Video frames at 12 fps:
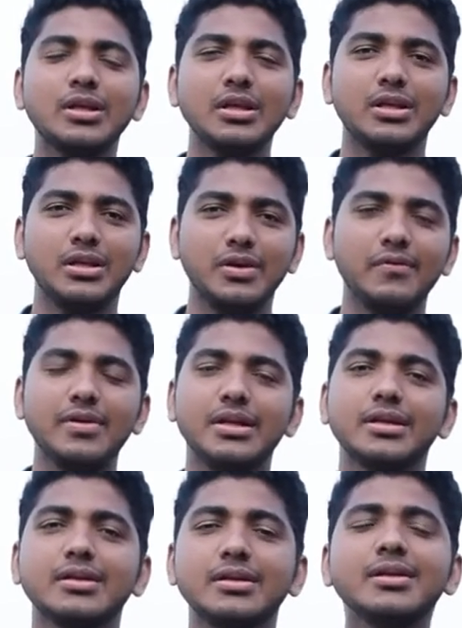a New
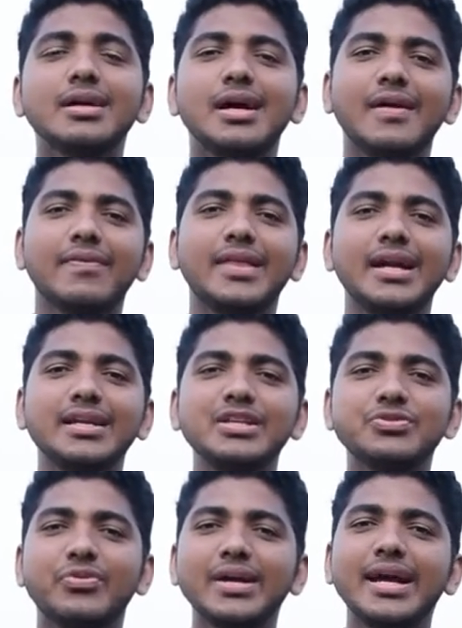Year. That
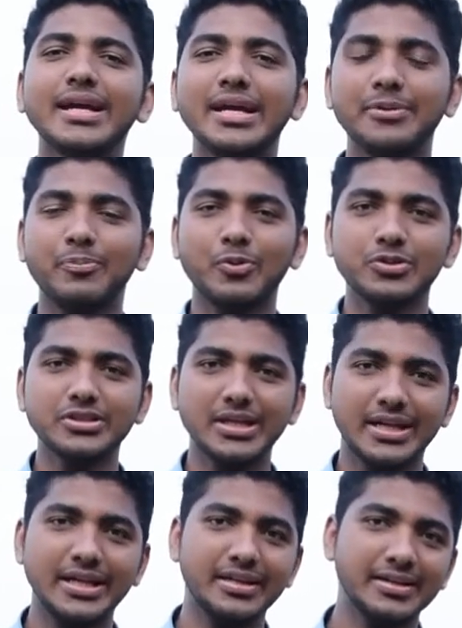is why I approach a
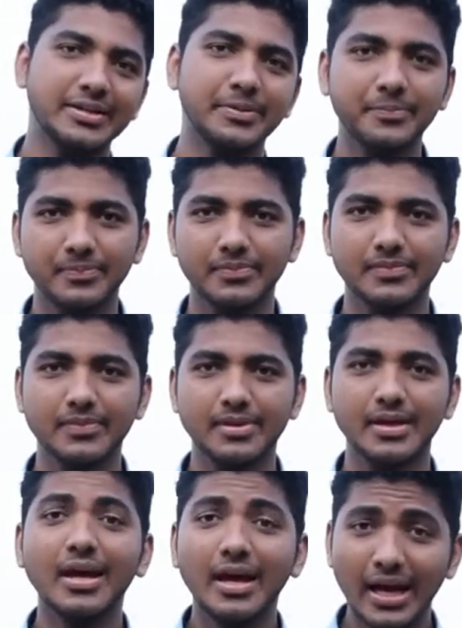caterer.
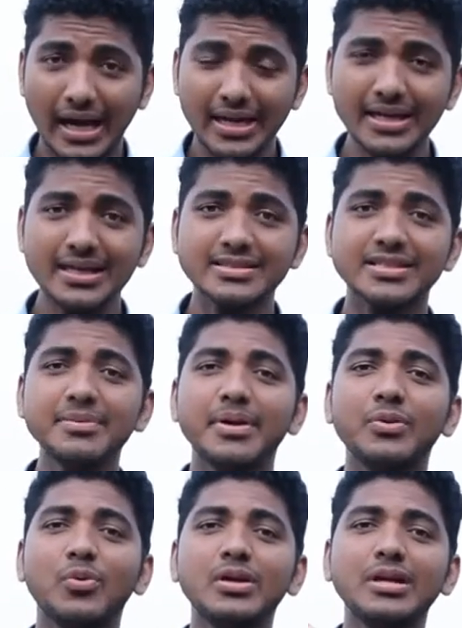I ask him,
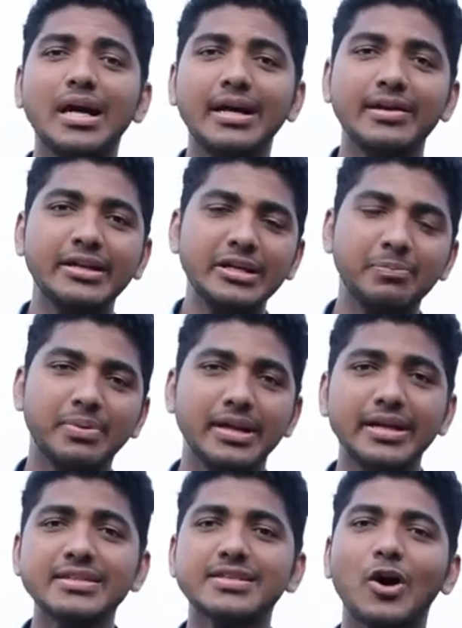I want 100
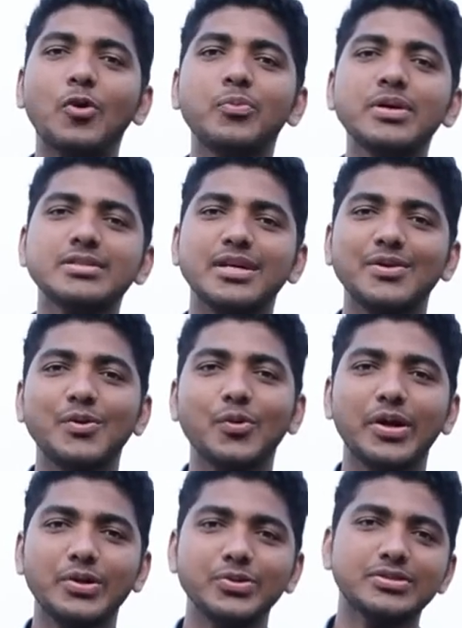plates, how much are you
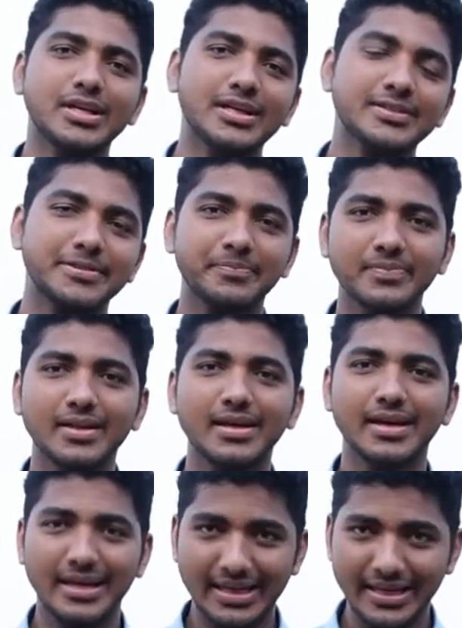going to charge?
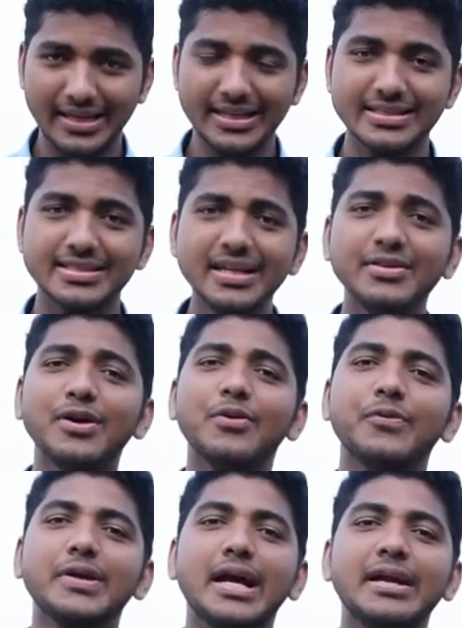He said
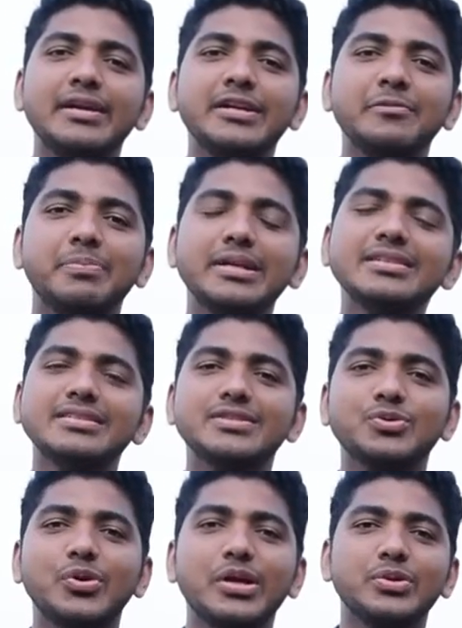for 100 plates he is
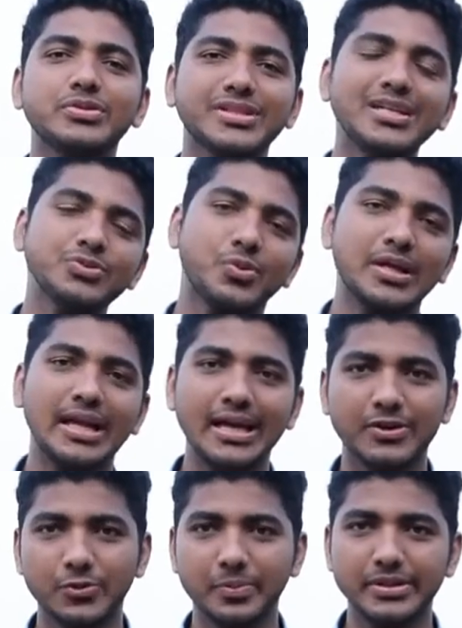going to charge 1
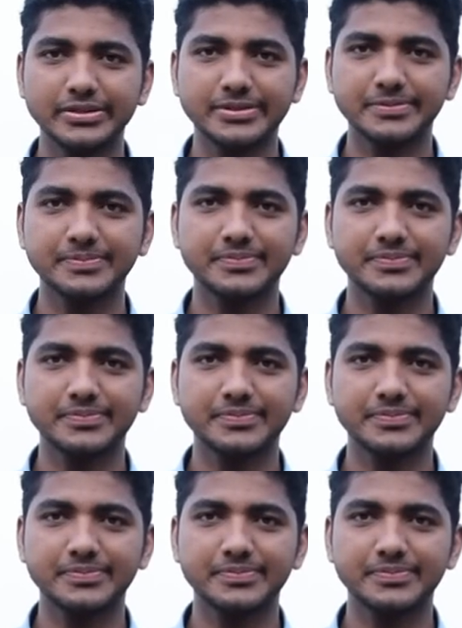lakh rupees.